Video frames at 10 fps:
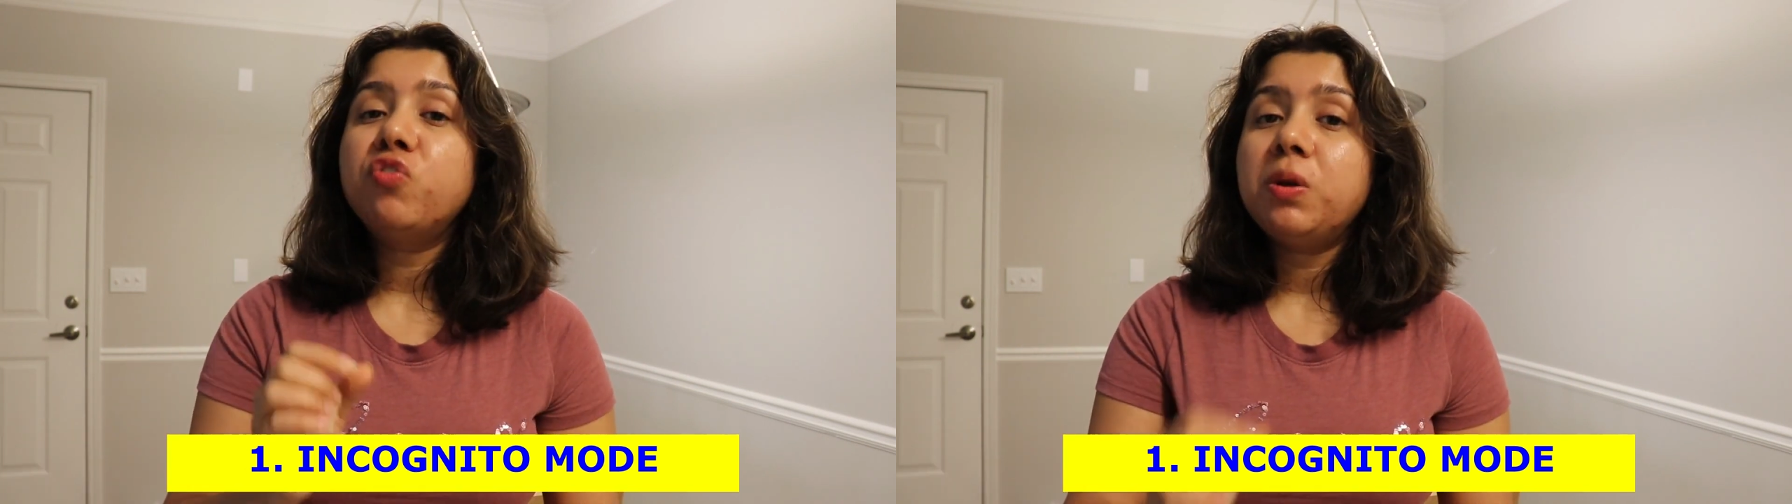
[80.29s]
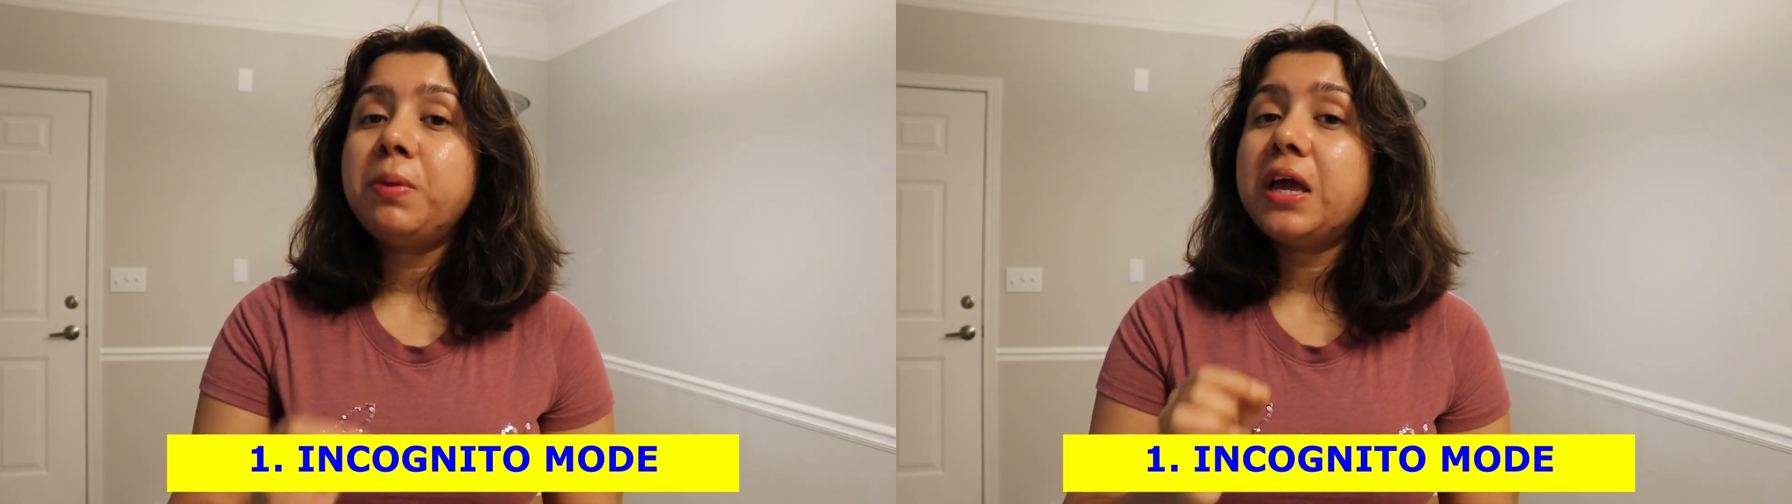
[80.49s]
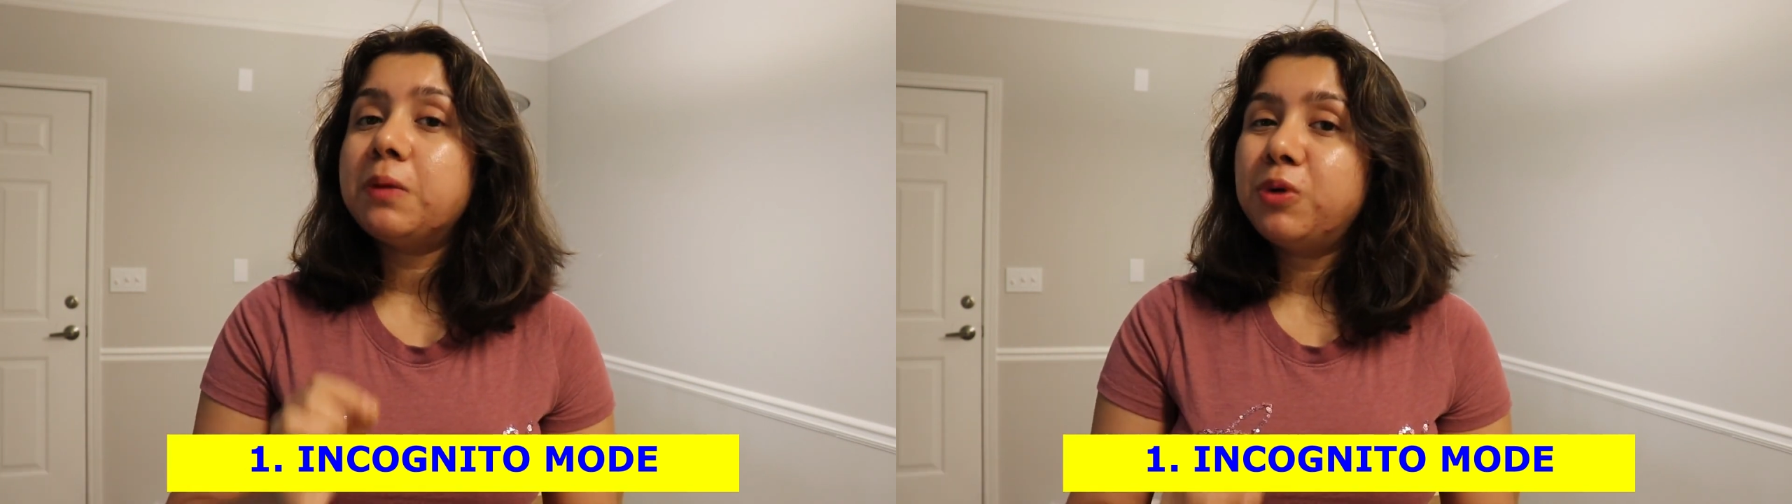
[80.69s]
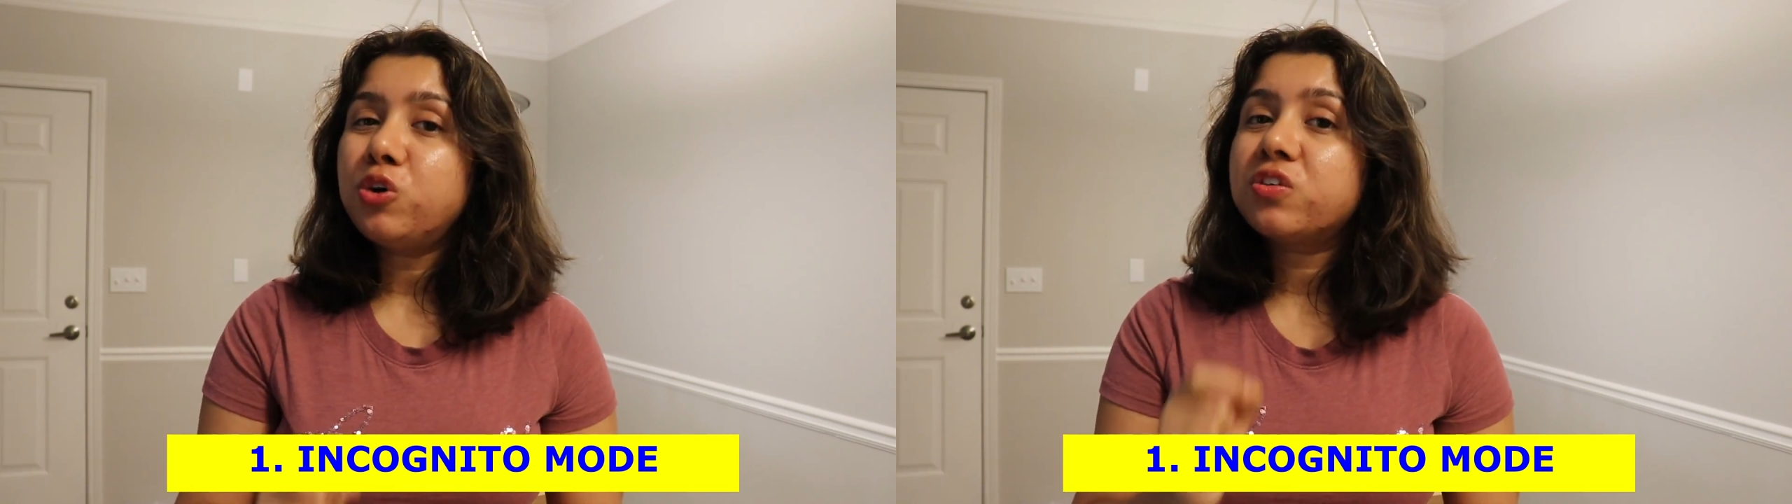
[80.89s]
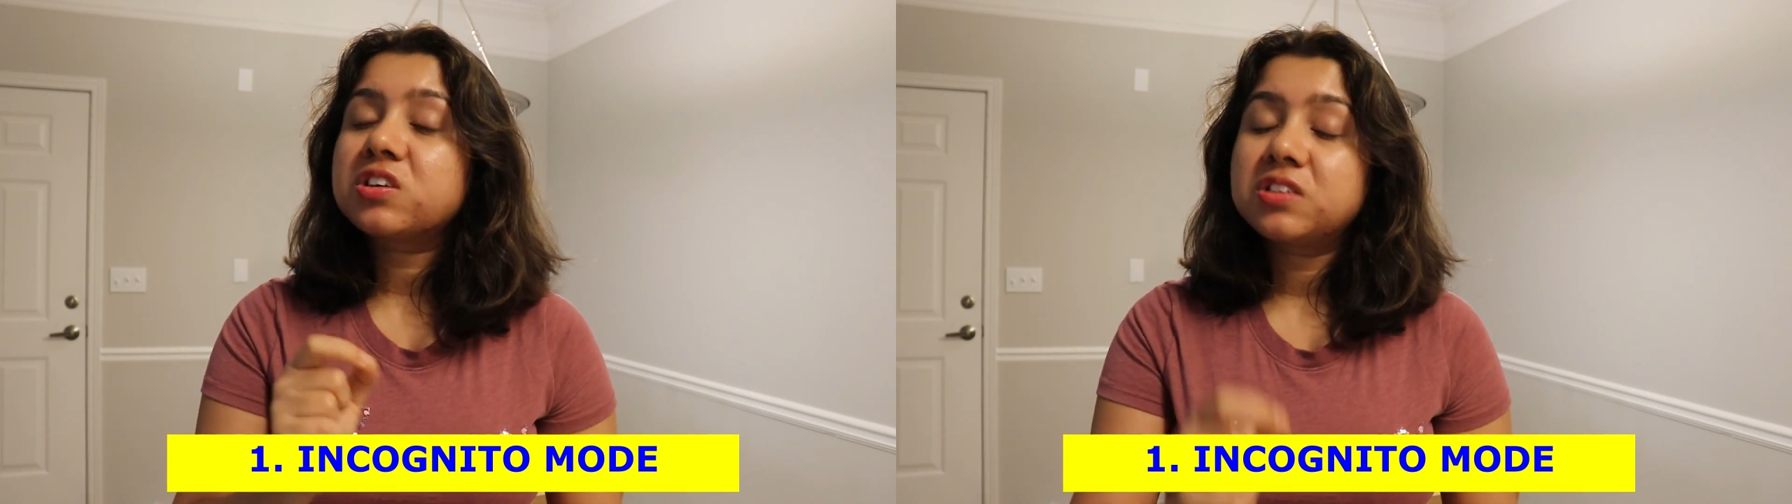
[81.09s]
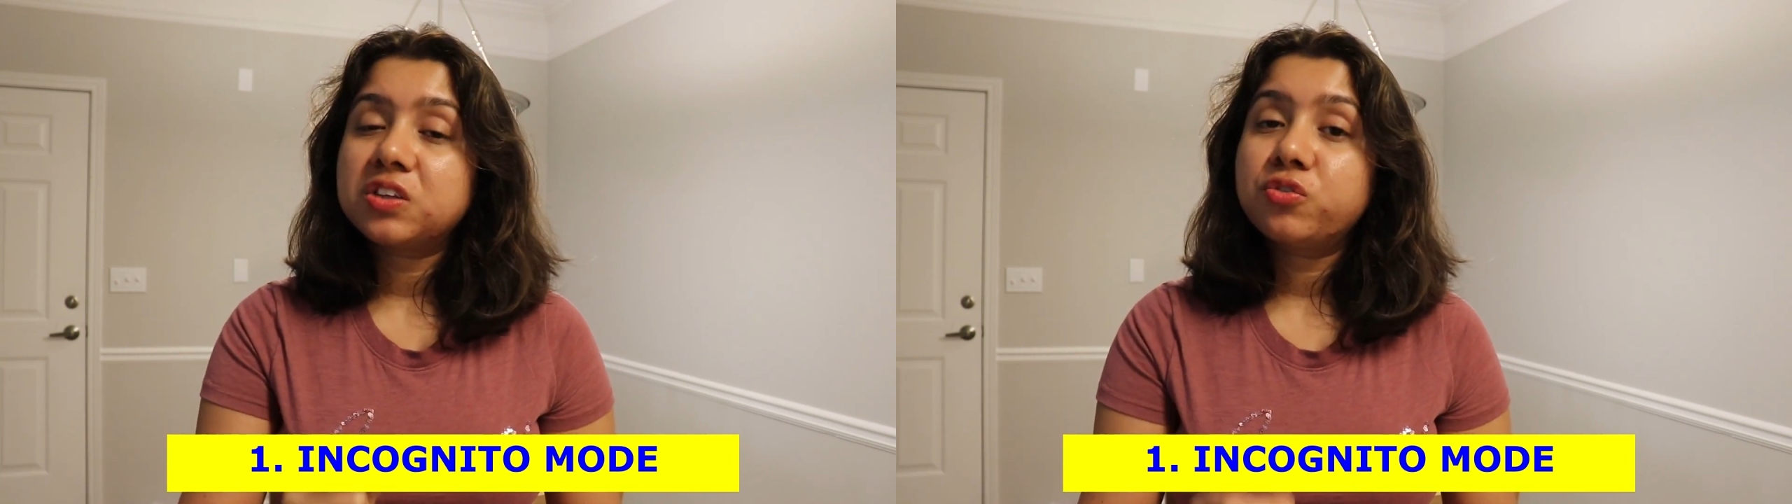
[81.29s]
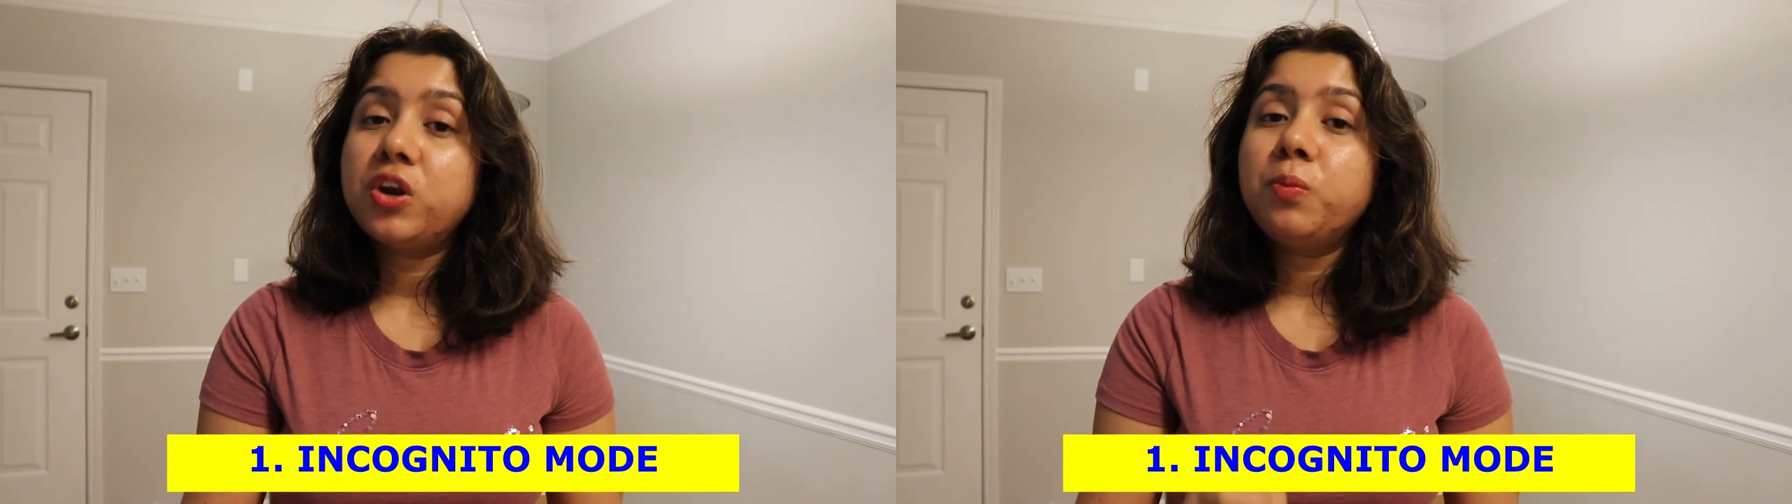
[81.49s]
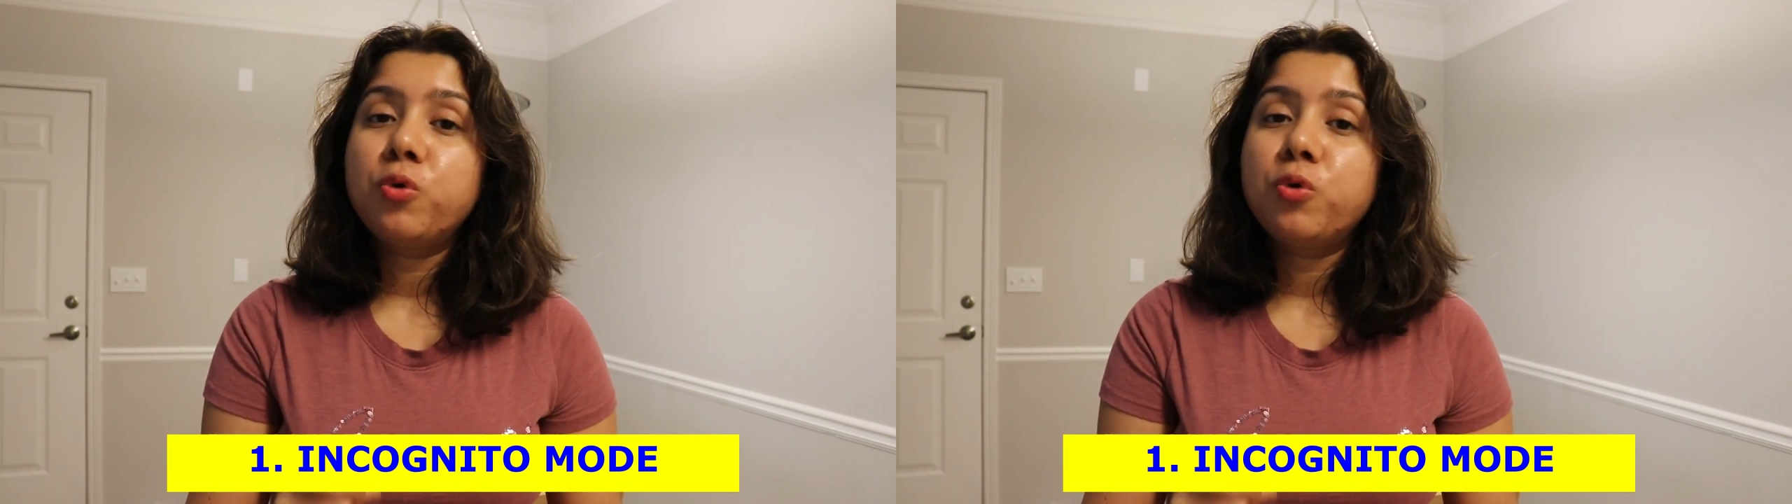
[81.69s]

will be able to successfully